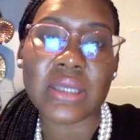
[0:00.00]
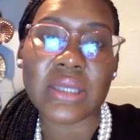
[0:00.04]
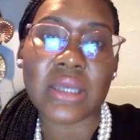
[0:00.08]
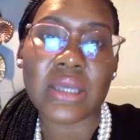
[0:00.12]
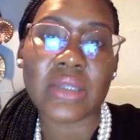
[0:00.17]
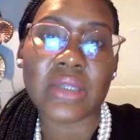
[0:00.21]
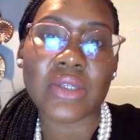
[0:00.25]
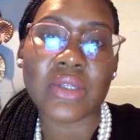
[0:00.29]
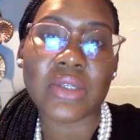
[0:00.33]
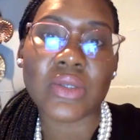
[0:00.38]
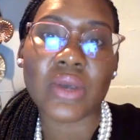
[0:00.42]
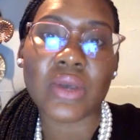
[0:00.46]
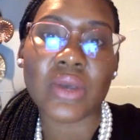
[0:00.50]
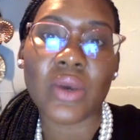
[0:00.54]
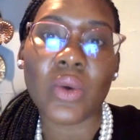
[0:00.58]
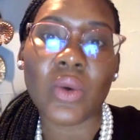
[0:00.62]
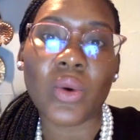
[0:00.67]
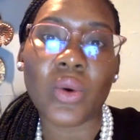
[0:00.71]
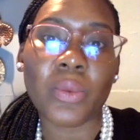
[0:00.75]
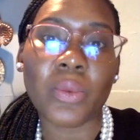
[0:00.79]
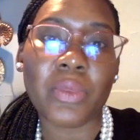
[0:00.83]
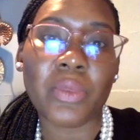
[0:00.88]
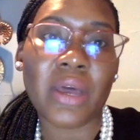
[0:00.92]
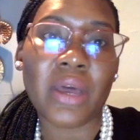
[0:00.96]
And so I
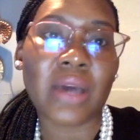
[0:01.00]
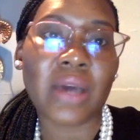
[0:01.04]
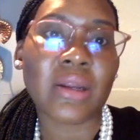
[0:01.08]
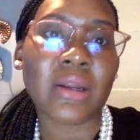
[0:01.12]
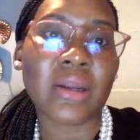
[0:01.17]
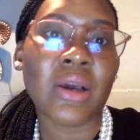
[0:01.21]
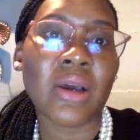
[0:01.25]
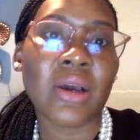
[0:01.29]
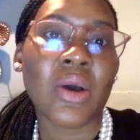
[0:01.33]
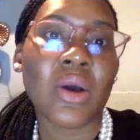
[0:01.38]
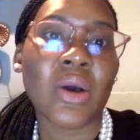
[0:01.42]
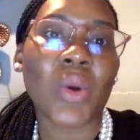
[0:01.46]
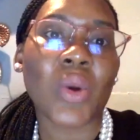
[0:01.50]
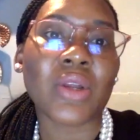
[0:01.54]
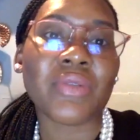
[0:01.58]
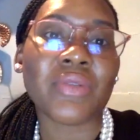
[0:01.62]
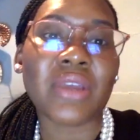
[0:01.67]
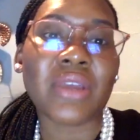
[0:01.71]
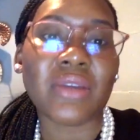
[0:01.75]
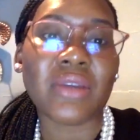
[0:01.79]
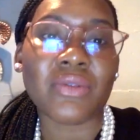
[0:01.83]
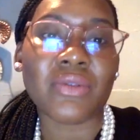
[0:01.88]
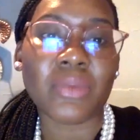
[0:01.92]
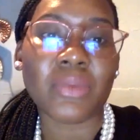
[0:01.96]
hope that all of the
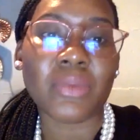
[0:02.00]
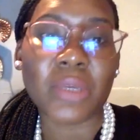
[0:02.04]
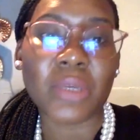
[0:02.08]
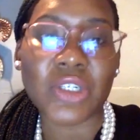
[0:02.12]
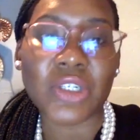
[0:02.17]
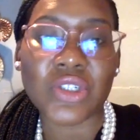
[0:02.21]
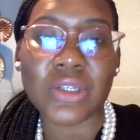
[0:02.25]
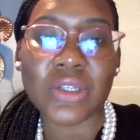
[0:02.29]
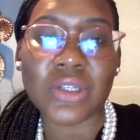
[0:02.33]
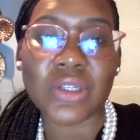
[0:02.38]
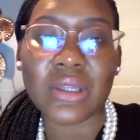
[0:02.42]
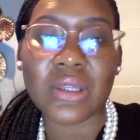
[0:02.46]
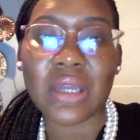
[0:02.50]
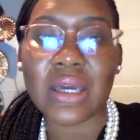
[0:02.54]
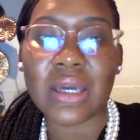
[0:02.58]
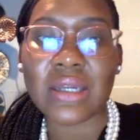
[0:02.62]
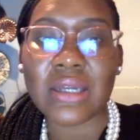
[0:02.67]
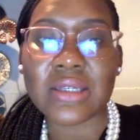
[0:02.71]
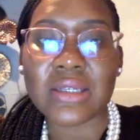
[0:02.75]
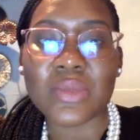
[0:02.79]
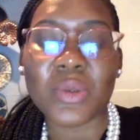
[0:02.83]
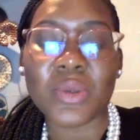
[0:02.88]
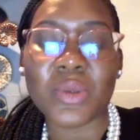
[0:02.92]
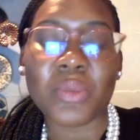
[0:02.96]
information that
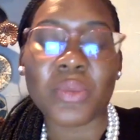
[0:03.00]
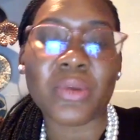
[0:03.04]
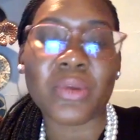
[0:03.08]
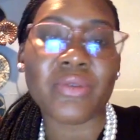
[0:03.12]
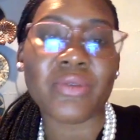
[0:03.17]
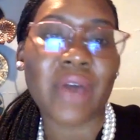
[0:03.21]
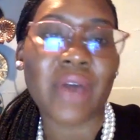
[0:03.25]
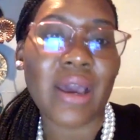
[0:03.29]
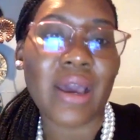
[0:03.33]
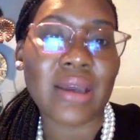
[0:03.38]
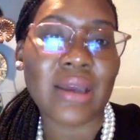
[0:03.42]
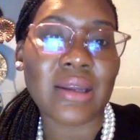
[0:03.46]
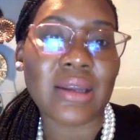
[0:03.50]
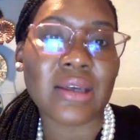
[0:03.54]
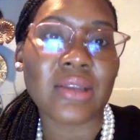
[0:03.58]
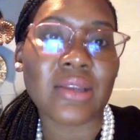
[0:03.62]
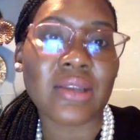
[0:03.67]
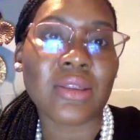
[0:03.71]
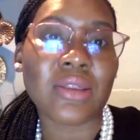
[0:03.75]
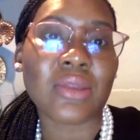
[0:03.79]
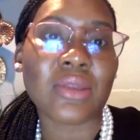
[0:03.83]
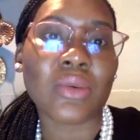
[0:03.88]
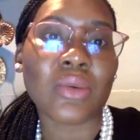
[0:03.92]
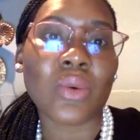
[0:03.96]
has been provided
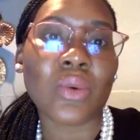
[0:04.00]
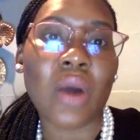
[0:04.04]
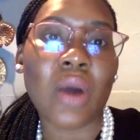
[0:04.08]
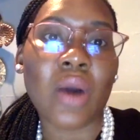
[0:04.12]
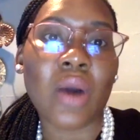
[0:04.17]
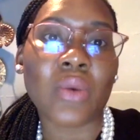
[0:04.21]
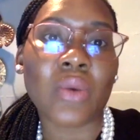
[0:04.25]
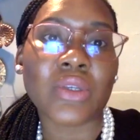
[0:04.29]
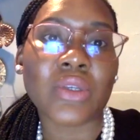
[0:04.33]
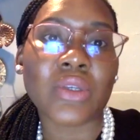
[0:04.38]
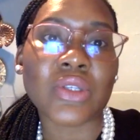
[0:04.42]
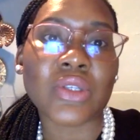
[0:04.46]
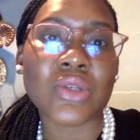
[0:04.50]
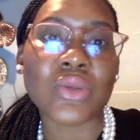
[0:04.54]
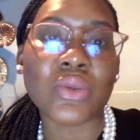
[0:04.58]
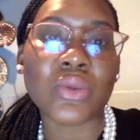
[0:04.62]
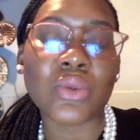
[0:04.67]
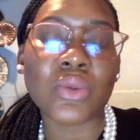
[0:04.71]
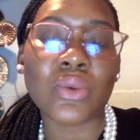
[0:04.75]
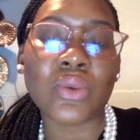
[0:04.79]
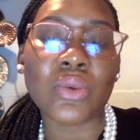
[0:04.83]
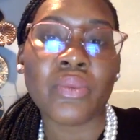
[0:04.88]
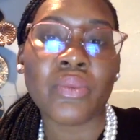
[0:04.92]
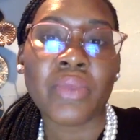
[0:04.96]
through our
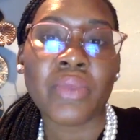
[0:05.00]
two